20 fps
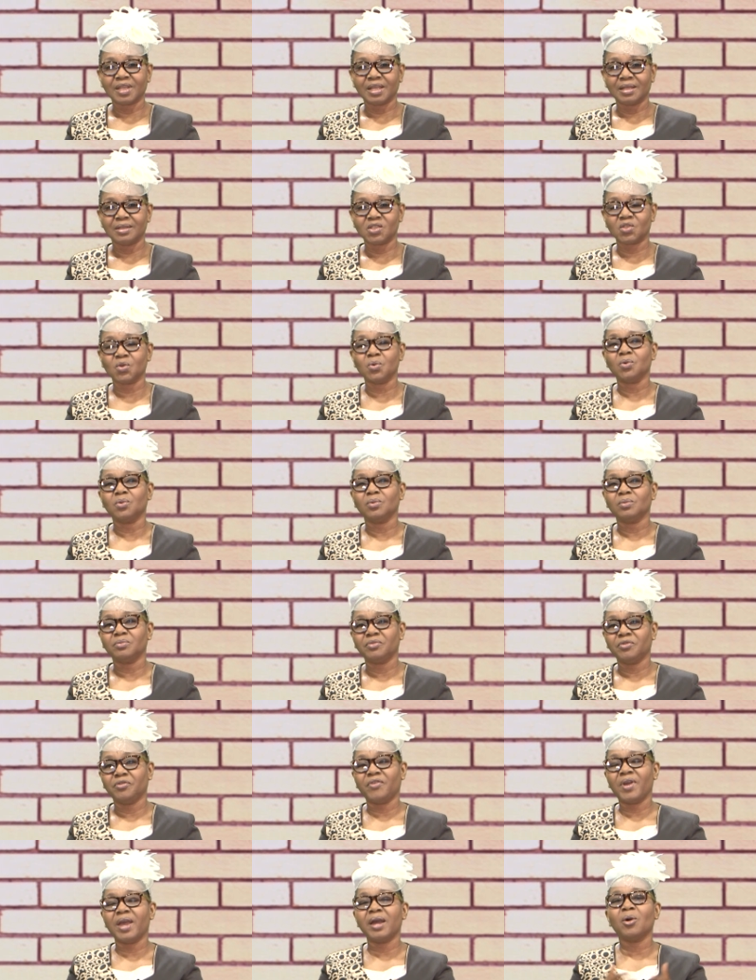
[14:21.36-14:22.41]
So
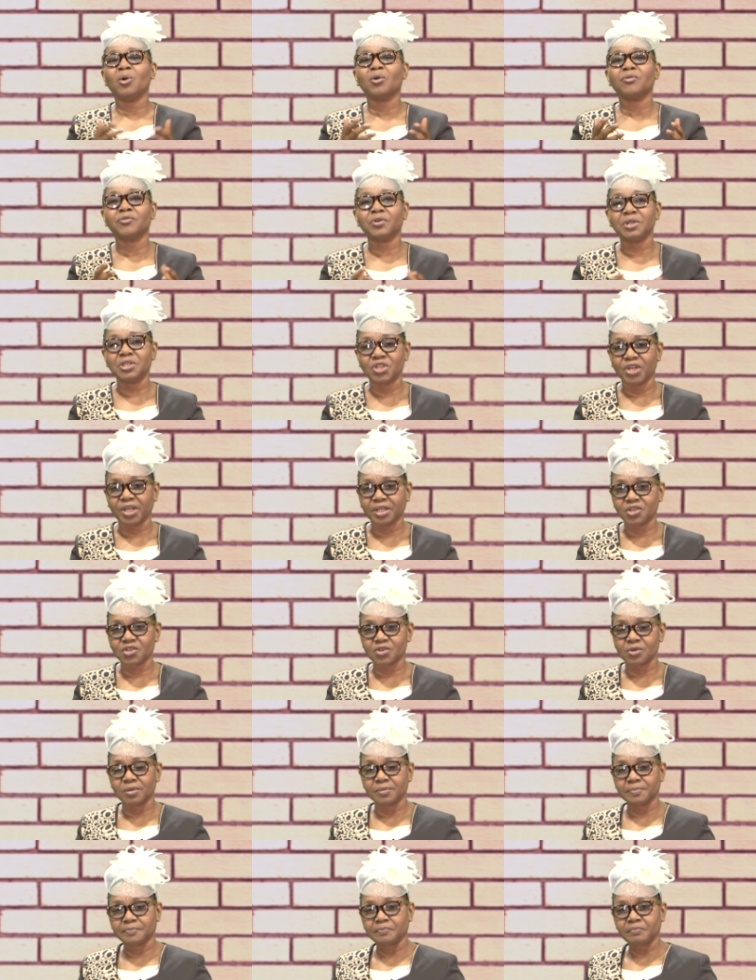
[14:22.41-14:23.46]
fear of
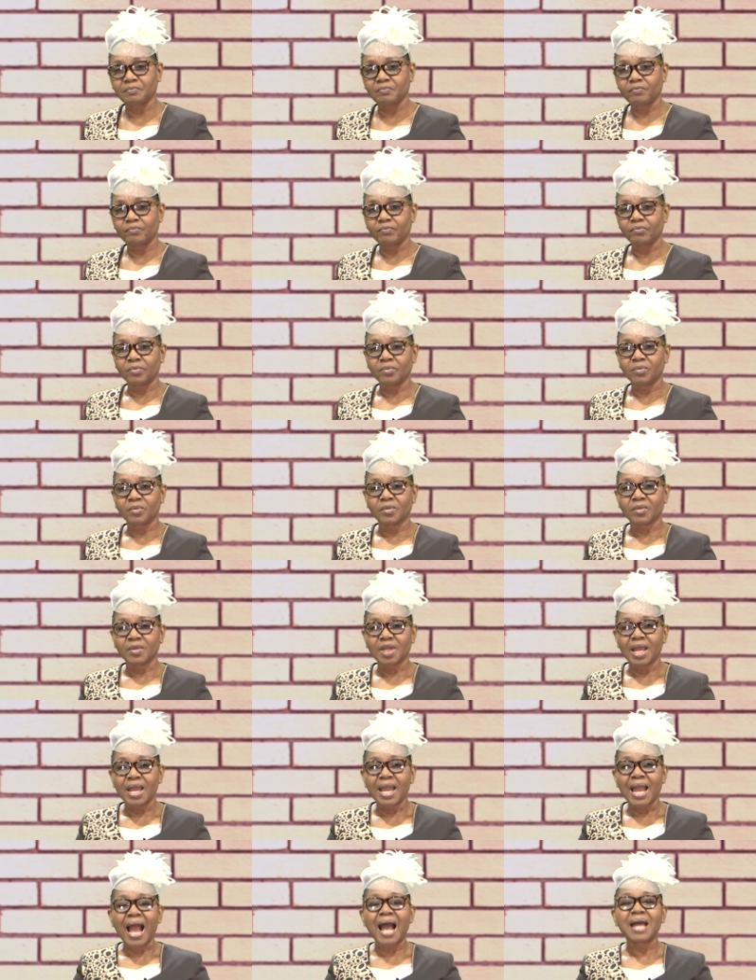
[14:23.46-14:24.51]
rejection.
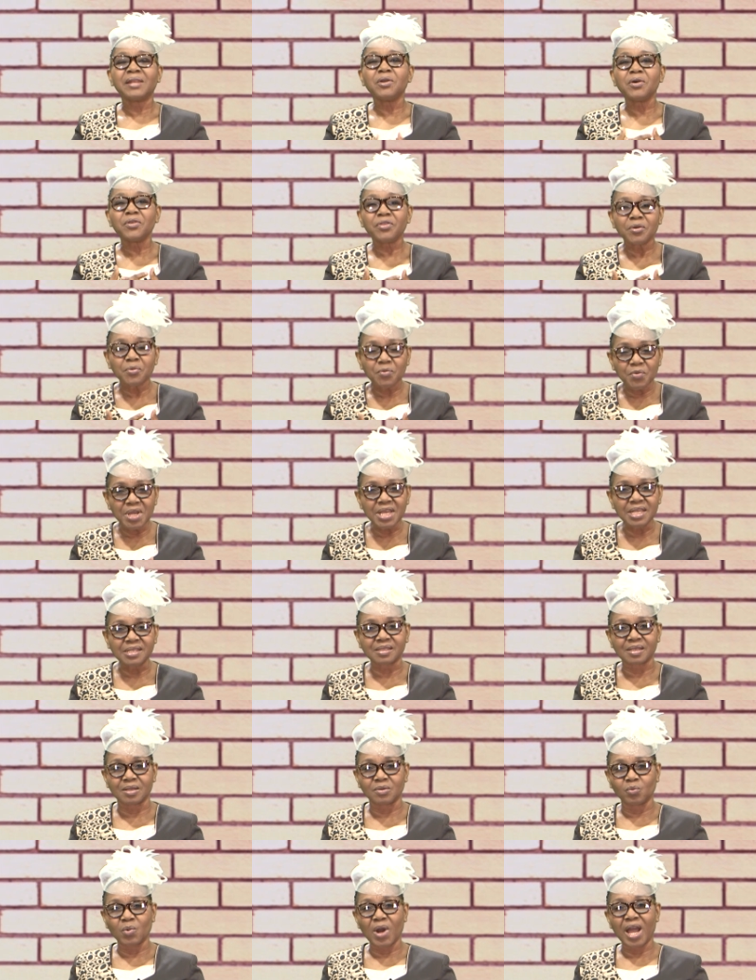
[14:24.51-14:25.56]
Another
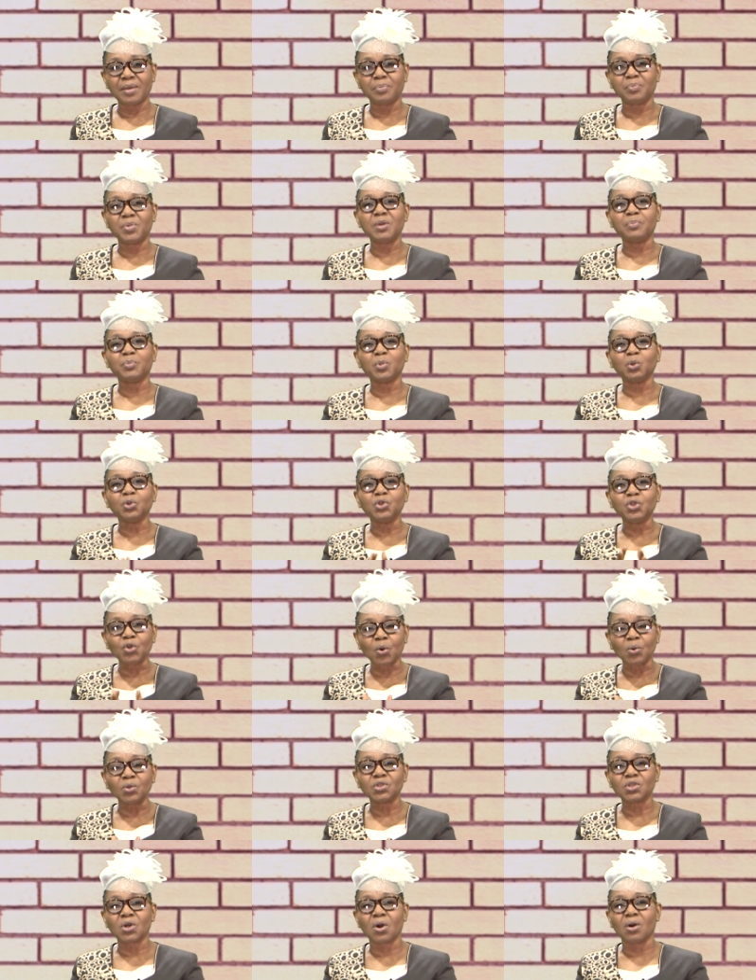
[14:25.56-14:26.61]
reason why people
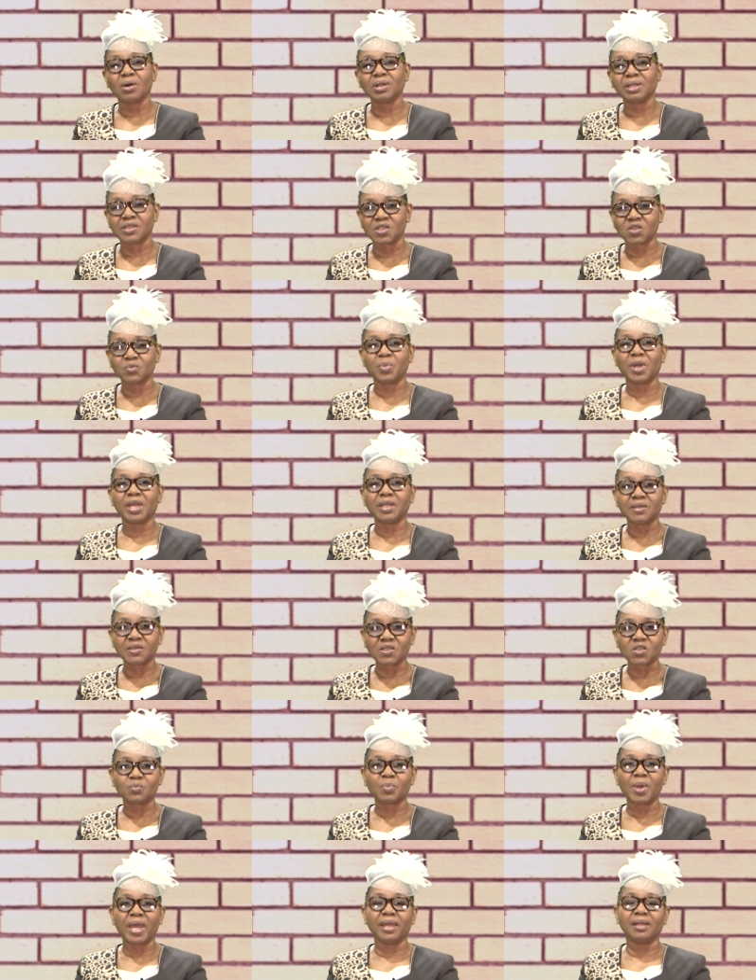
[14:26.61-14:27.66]
don't call a spade
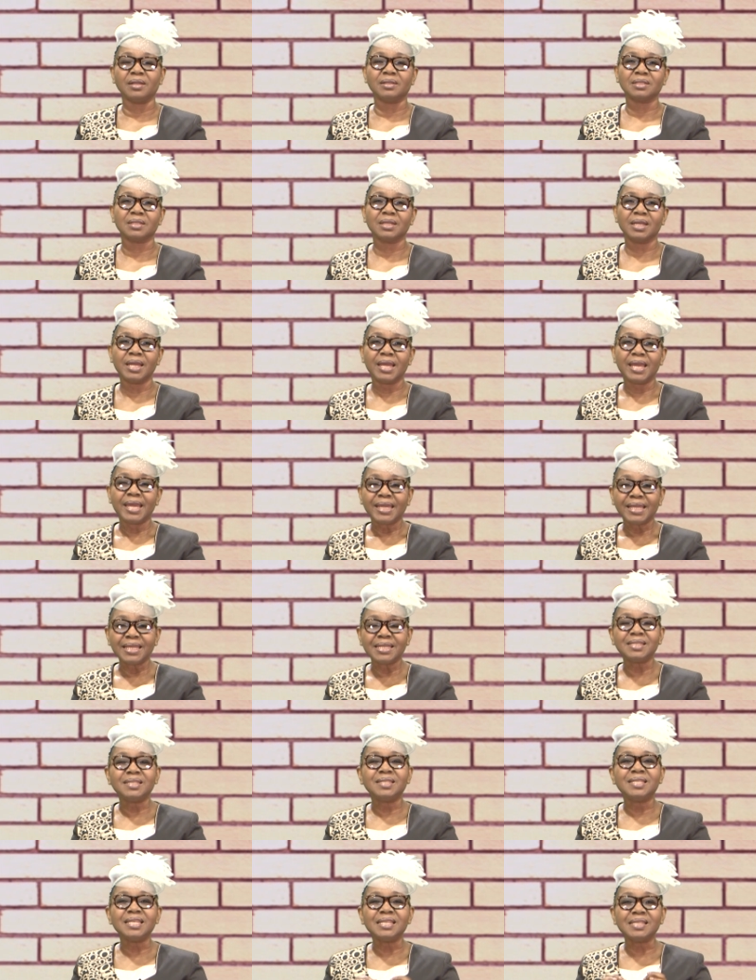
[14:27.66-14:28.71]
is
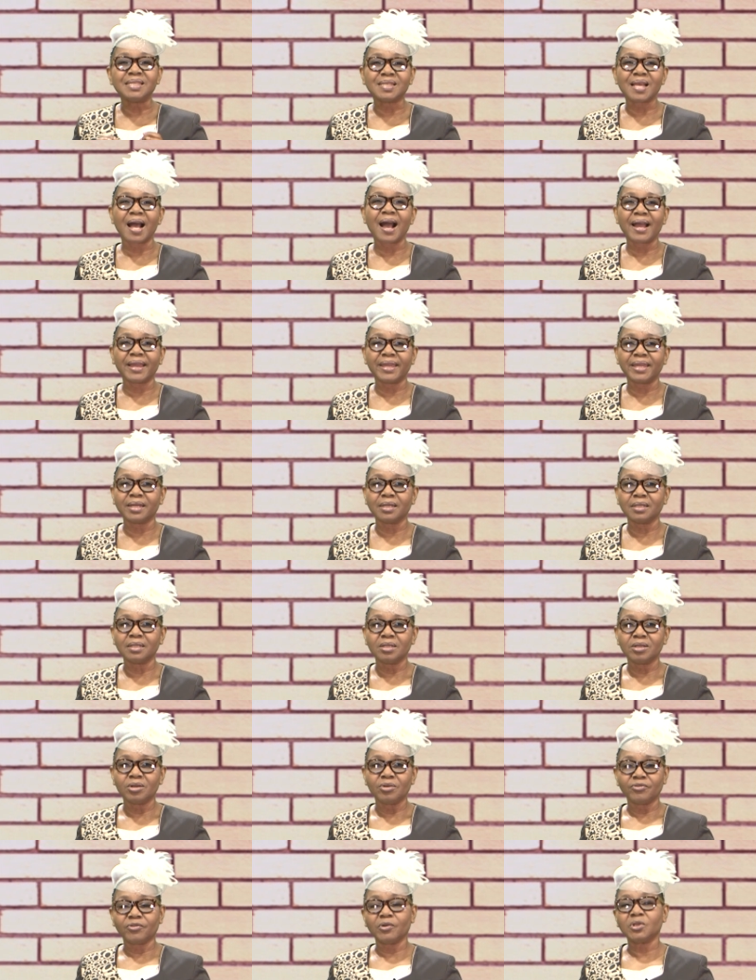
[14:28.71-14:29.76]
desire
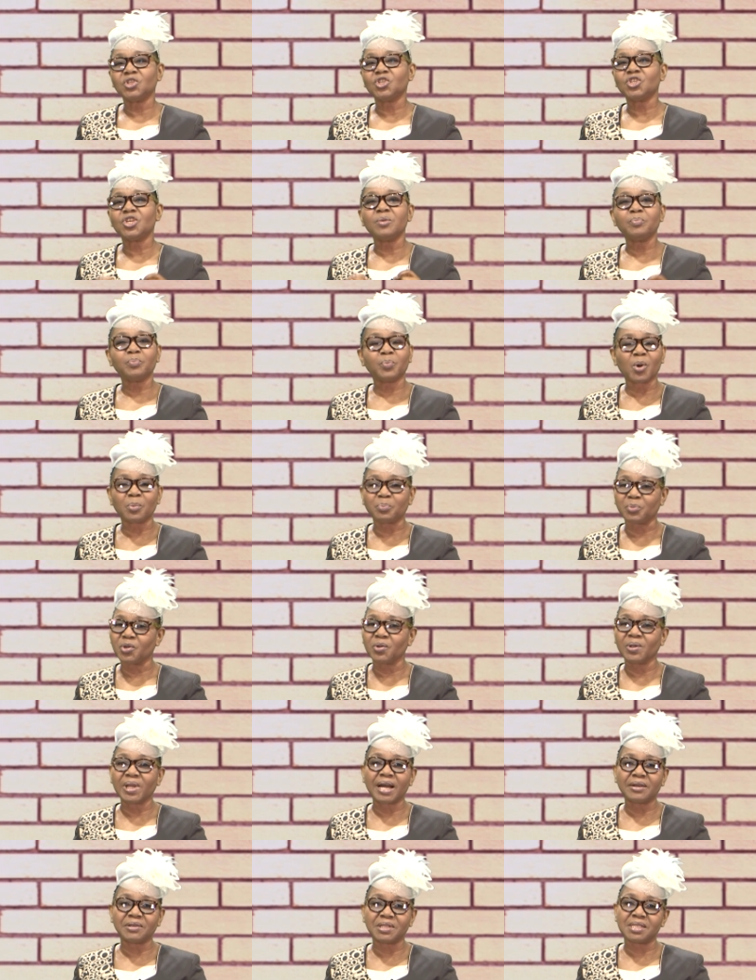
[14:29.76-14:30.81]
for cheap
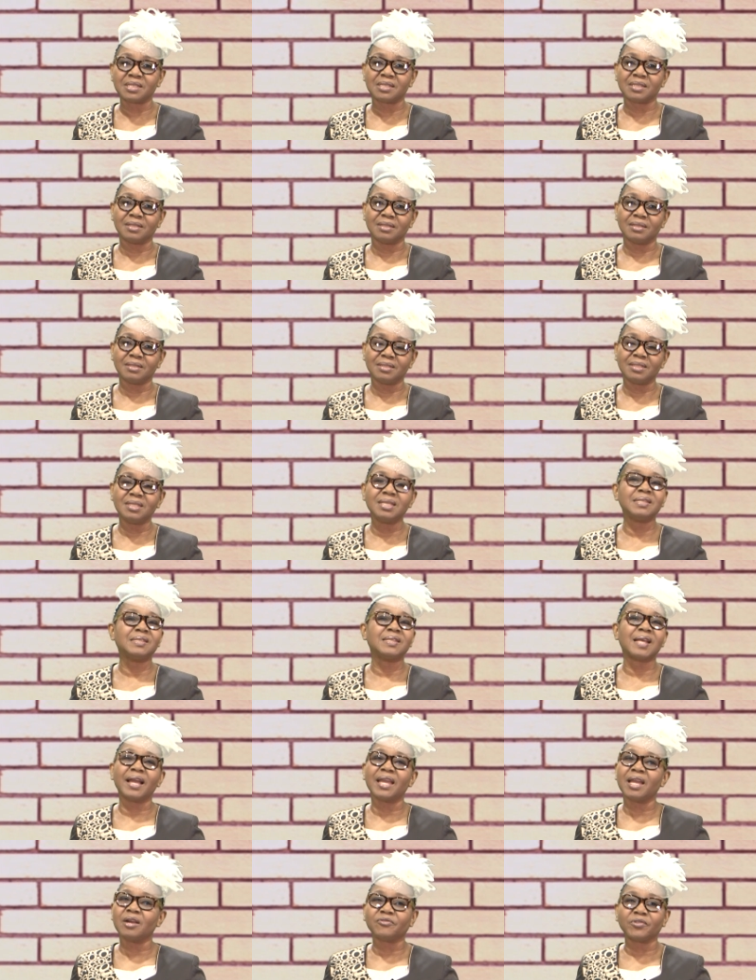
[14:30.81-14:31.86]
popularity.
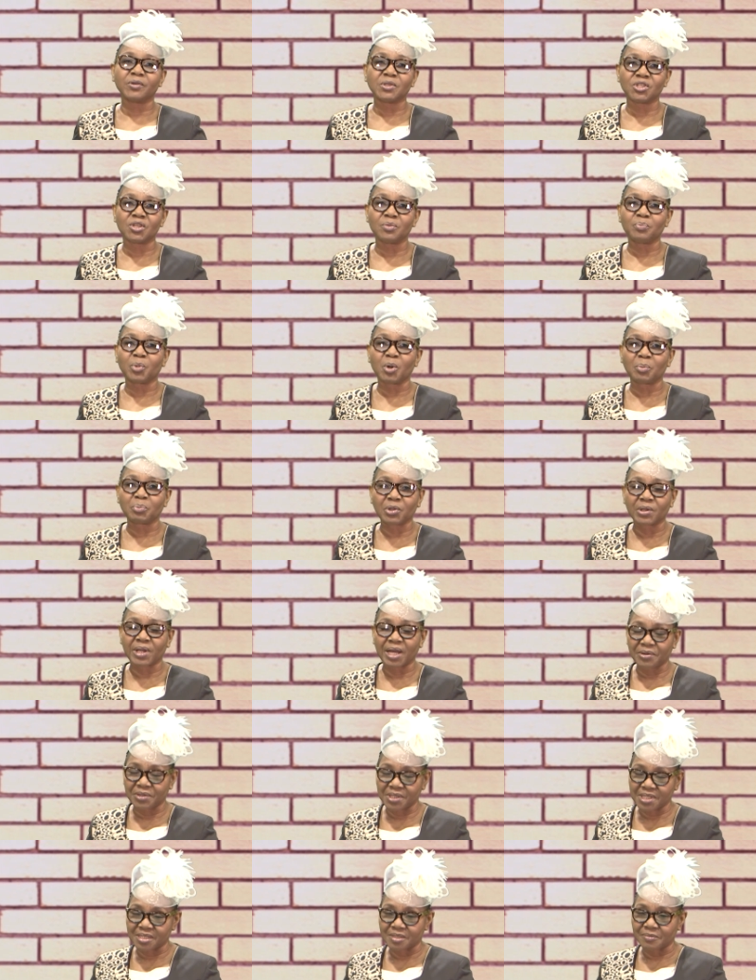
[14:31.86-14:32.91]
Desire for cheap
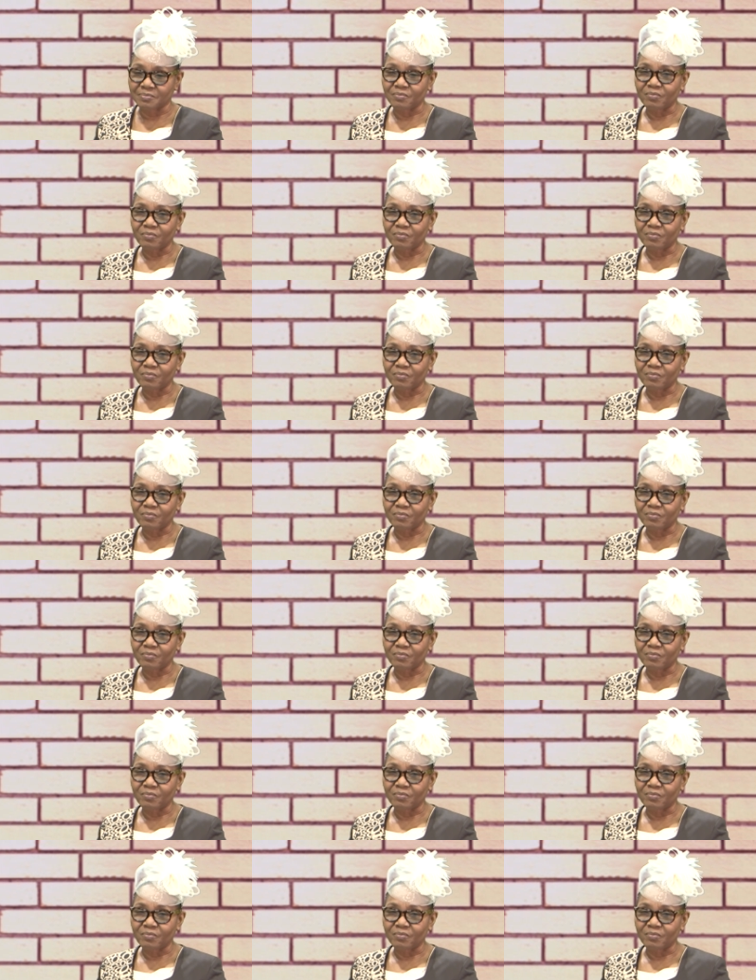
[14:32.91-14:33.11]
popularity.